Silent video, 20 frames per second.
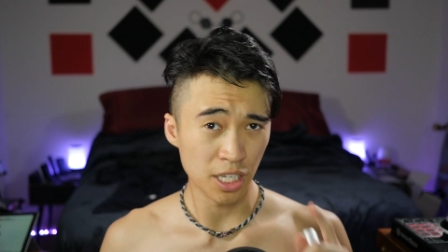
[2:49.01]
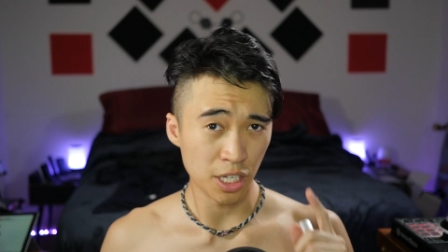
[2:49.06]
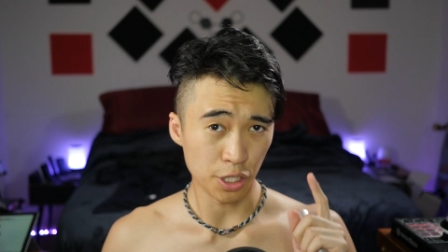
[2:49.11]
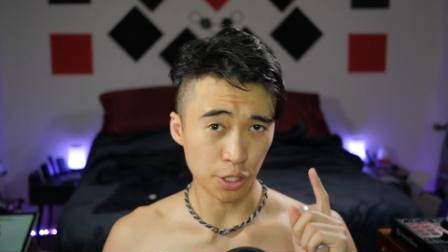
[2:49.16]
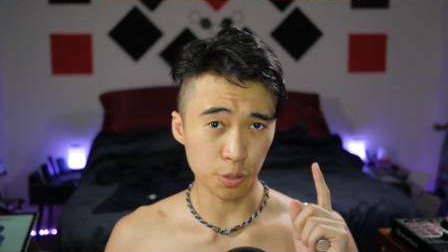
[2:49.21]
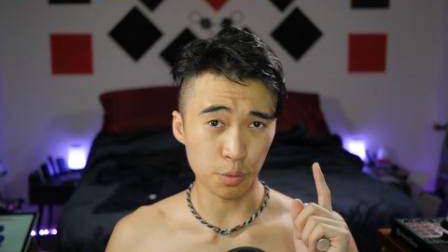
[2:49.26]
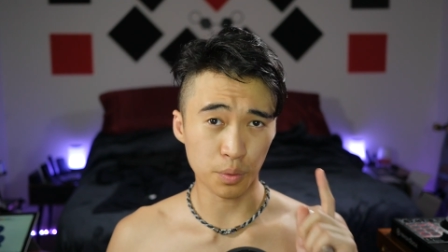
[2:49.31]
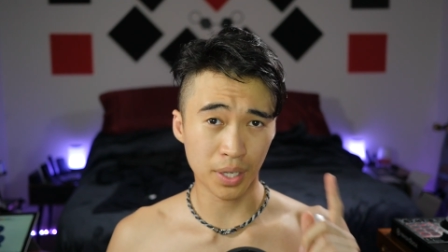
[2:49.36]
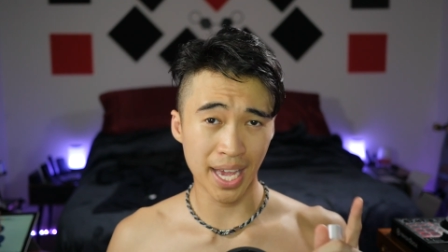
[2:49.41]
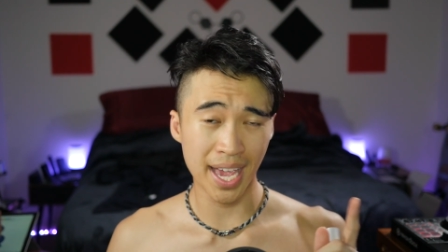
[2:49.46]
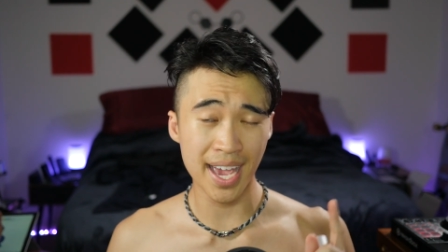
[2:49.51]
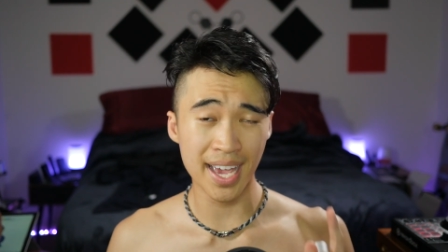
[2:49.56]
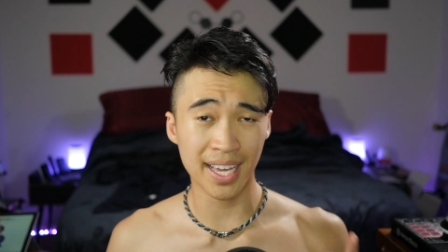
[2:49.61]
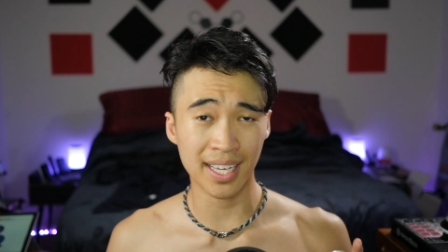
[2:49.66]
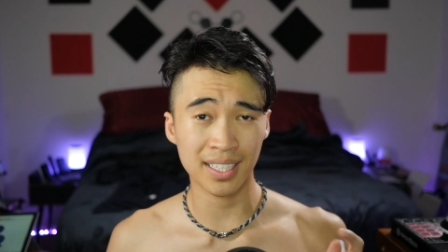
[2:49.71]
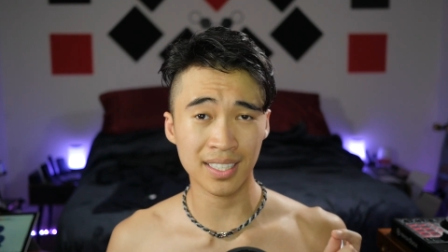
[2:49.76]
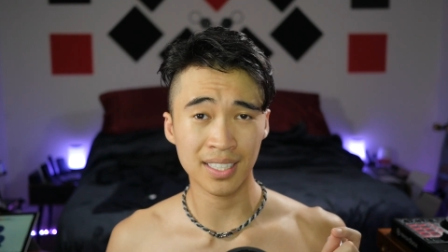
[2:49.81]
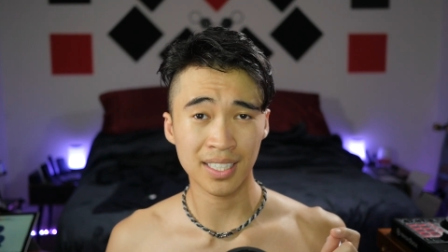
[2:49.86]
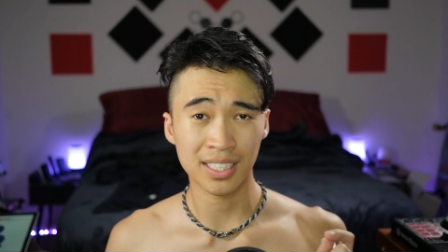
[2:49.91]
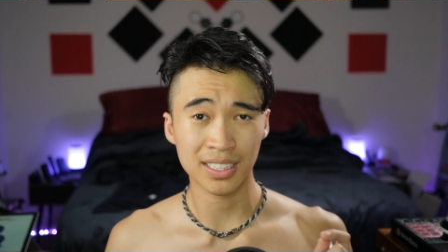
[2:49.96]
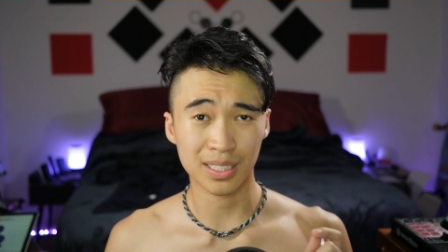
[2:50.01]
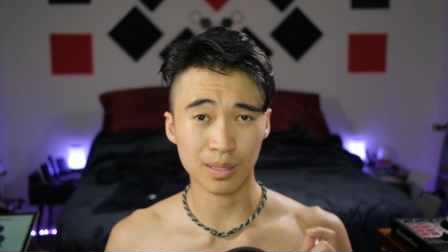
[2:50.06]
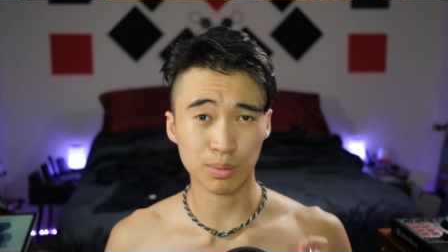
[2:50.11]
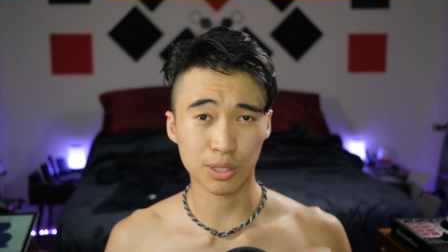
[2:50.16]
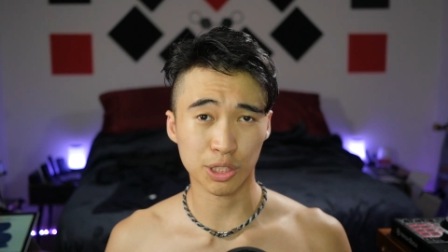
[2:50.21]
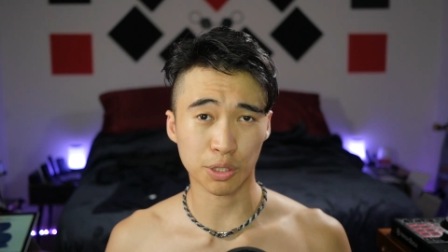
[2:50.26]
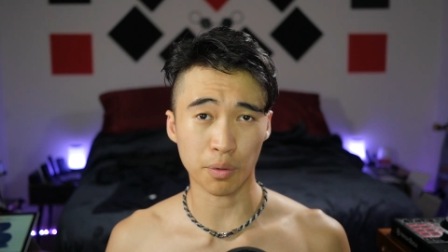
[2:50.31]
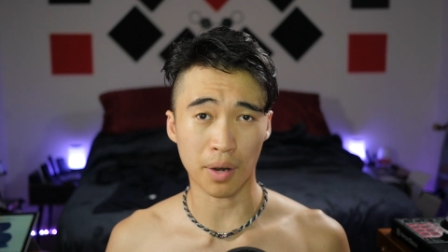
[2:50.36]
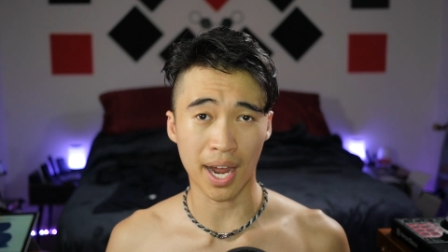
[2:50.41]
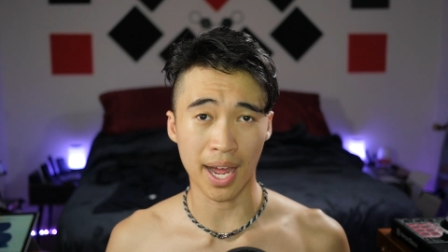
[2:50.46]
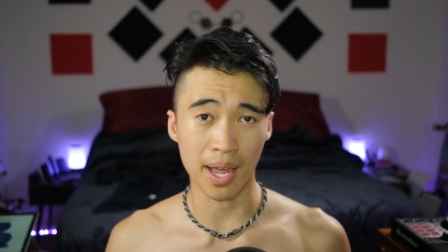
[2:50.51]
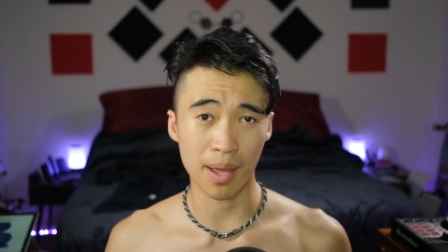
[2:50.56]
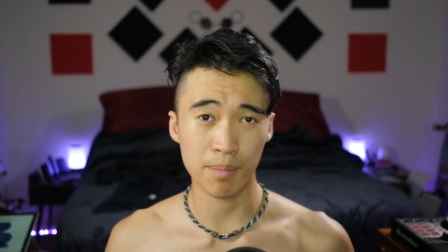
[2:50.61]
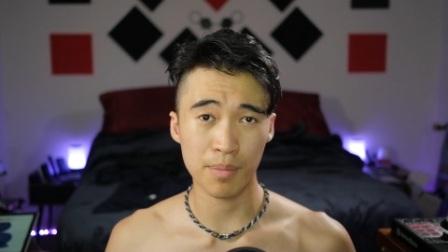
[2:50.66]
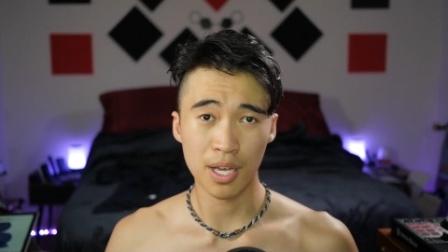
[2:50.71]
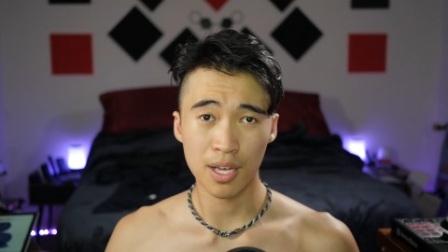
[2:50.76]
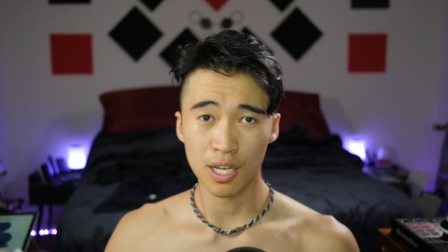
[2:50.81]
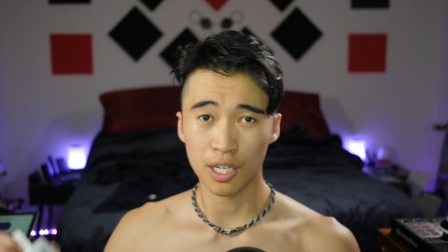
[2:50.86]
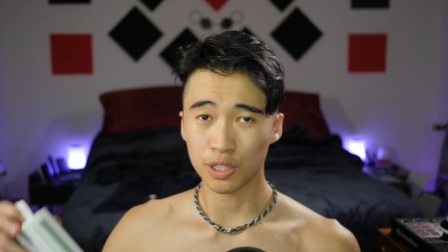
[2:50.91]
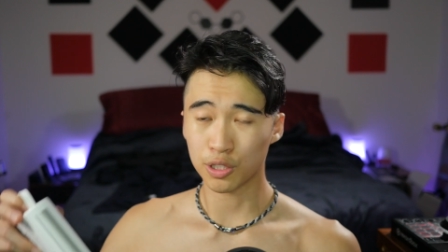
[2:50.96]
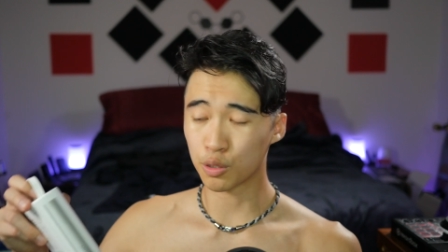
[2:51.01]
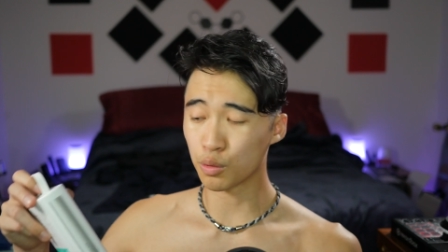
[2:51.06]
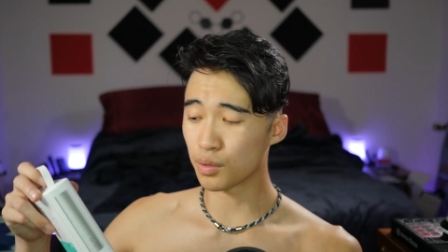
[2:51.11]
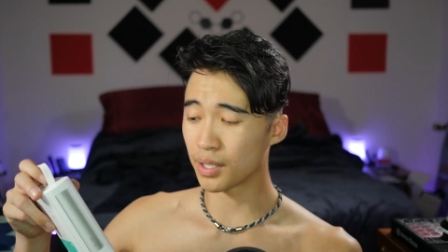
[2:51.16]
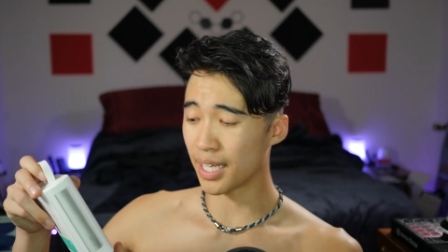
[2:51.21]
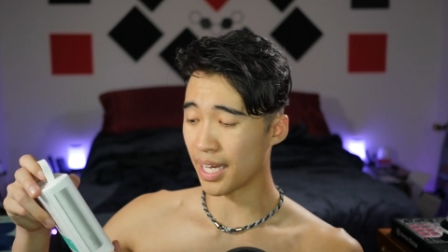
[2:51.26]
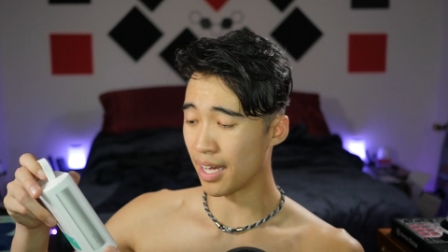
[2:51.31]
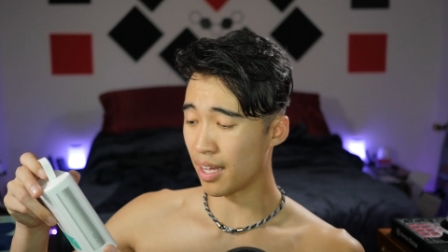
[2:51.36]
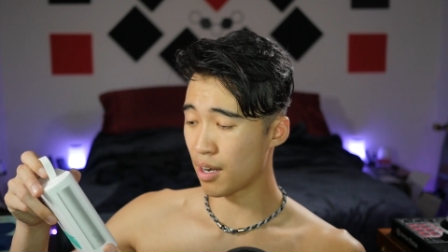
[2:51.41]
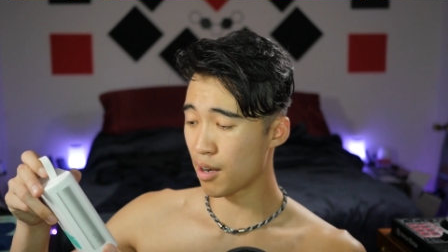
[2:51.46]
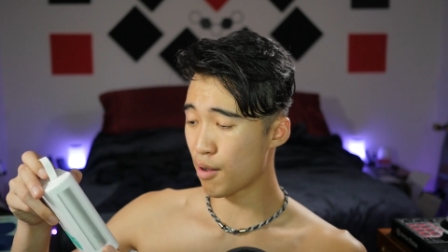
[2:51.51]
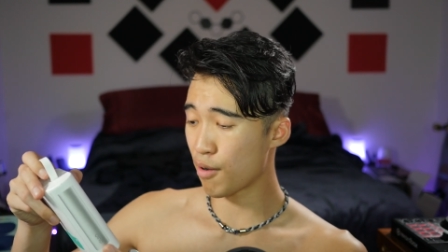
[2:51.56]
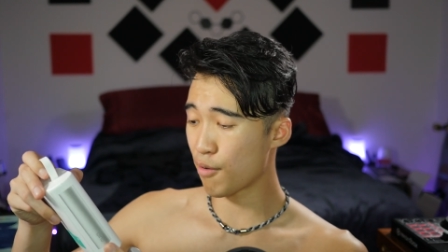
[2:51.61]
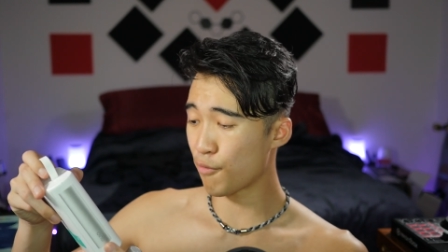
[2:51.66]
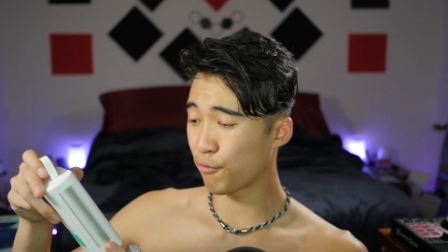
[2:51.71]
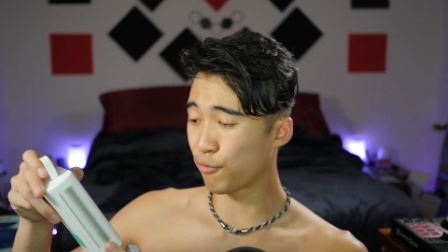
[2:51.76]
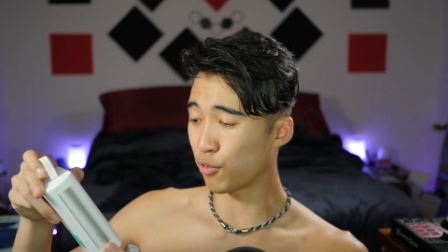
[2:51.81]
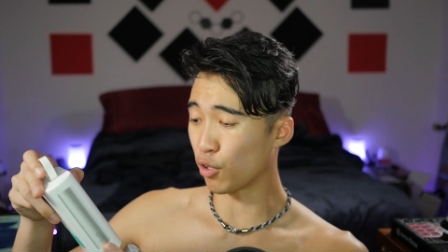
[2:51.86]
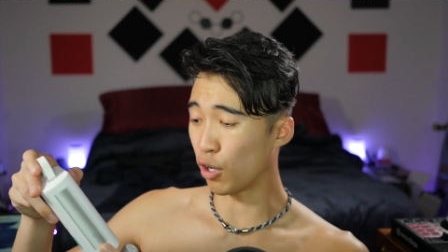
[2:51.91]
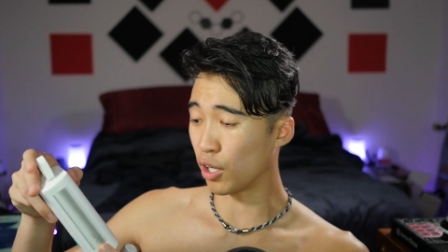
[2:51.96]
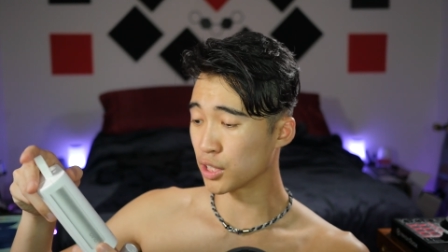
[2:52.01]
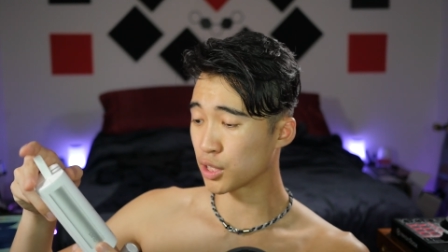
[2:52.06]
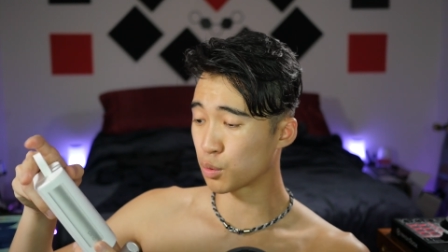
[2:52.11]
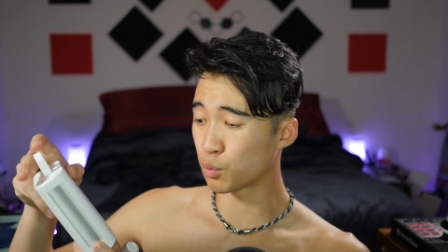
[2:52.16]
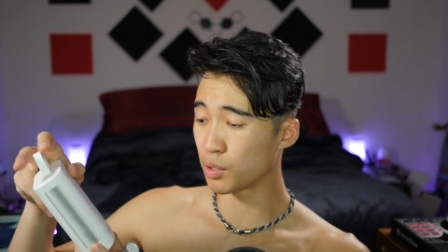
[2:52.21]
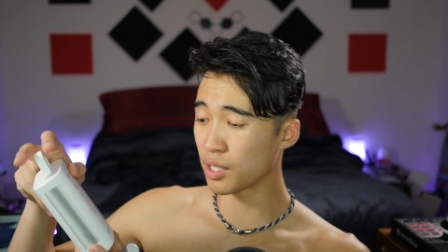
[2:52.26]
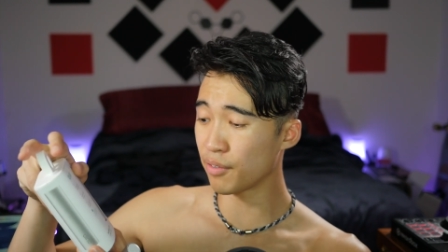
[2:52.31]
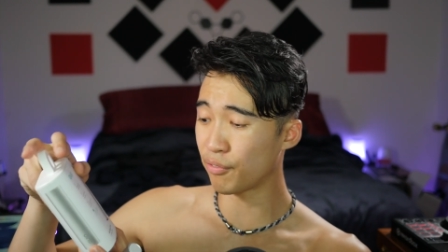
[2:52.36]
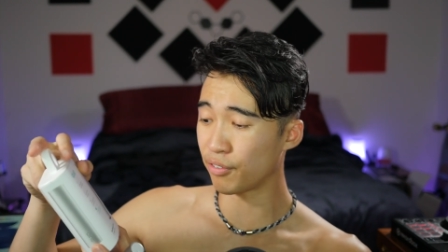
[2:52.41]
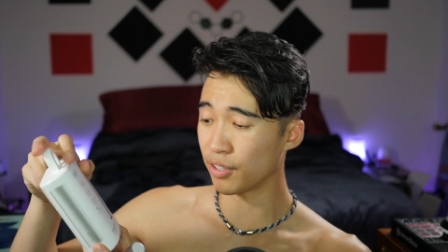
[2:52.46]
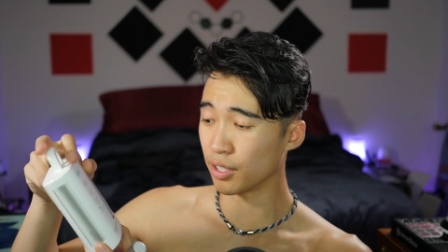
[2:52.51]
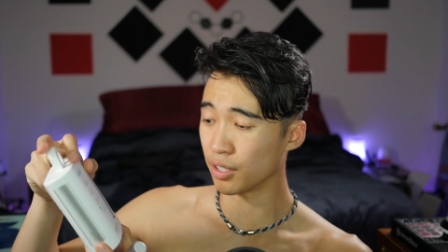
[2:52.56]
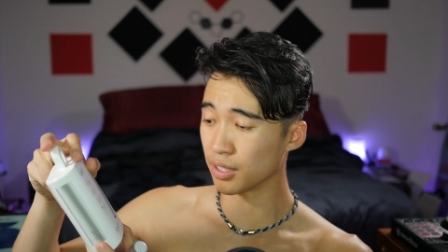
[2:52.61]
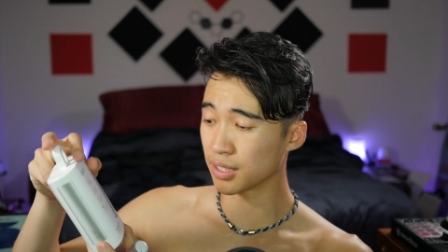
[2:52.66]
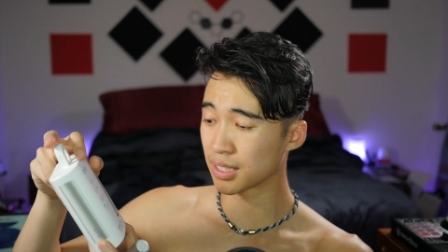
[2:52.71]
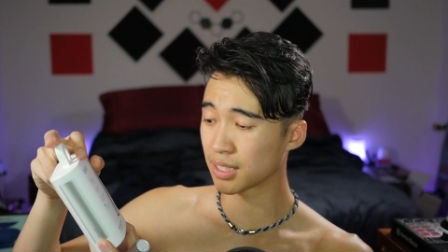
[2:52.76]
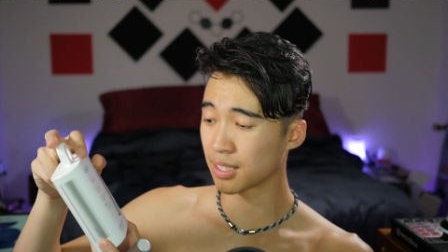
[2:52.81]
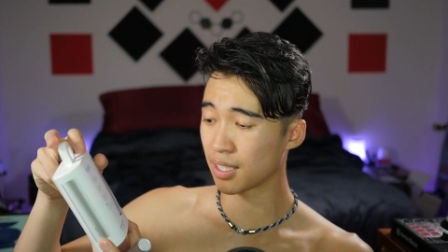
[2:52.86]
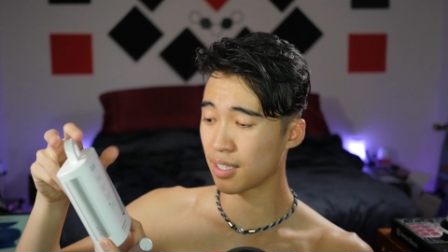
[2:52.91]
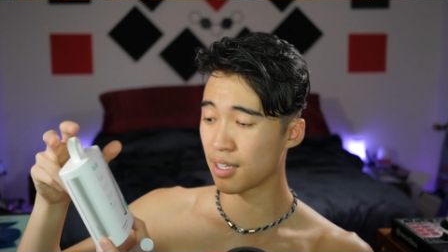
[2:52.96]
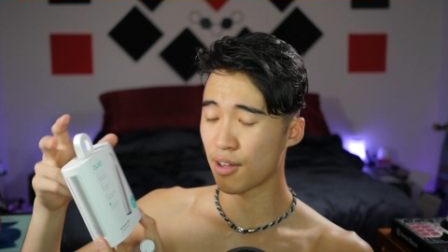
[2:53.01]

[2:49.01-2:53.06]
you can subscribe to get floss refills